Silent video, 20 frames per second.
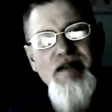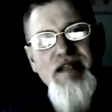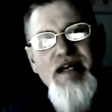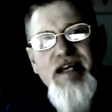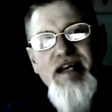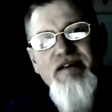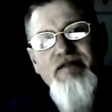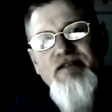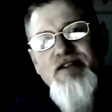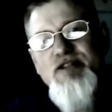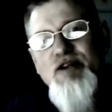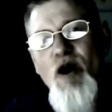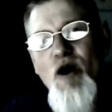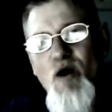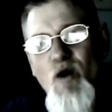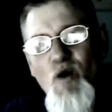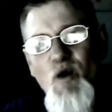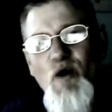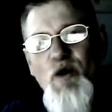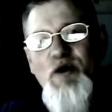They give us
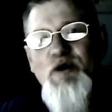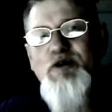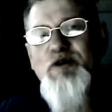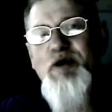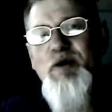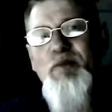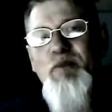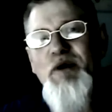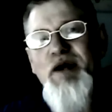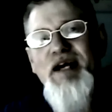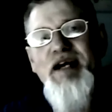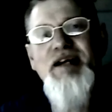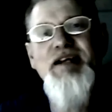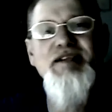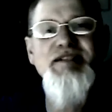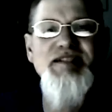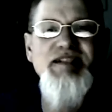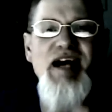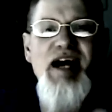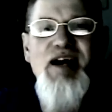our orders and we get
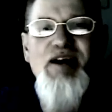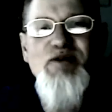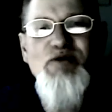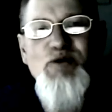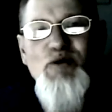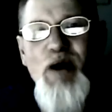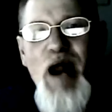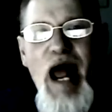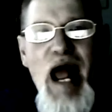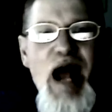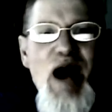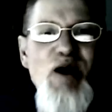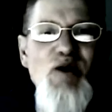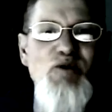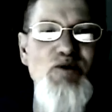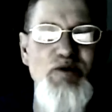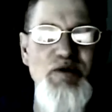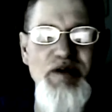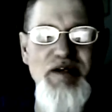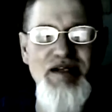to sail
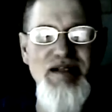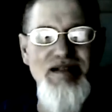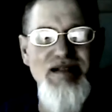around.